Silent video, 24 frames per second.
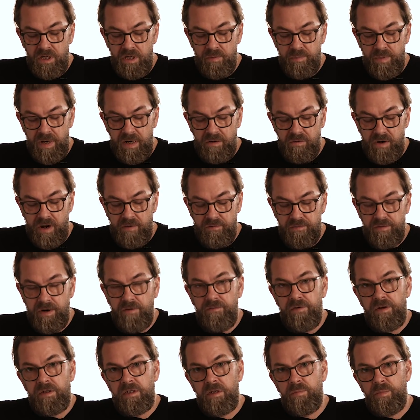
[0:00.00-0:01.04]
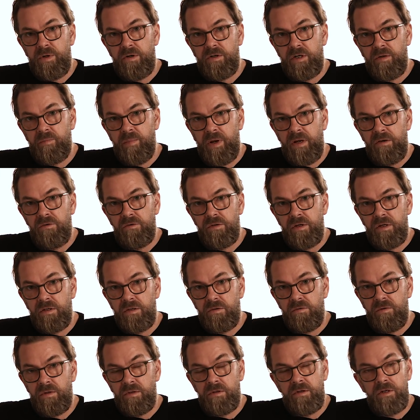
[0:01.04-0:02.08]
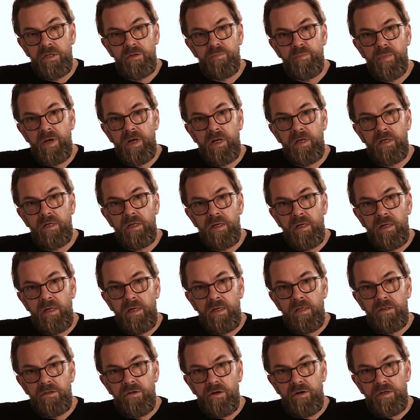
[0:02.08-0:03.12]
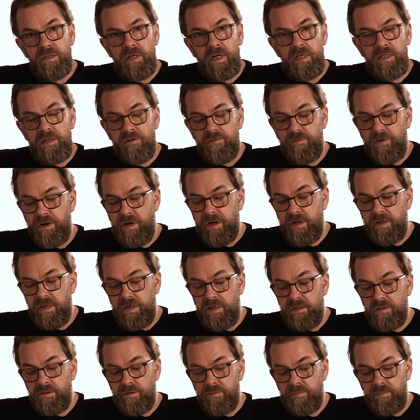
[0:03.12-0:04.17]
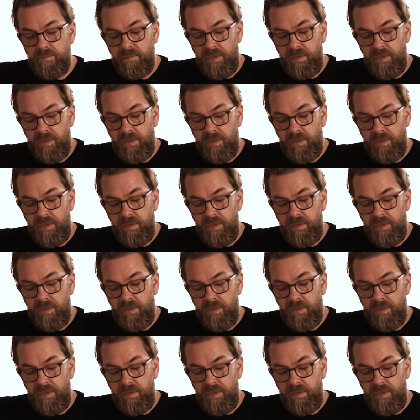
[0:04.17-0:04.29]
in the back you have reference about the menus and so on. So it's made so you can actually figure it out.